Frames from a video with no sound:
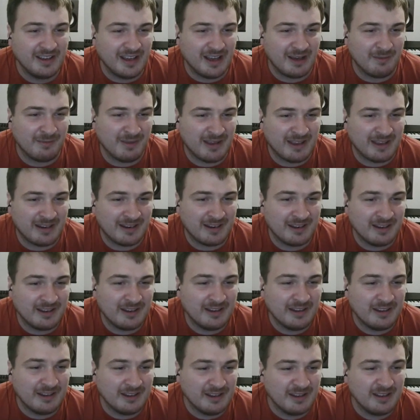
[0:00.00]
I mean,
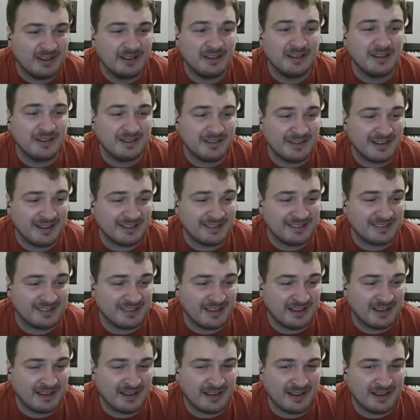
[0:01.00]
this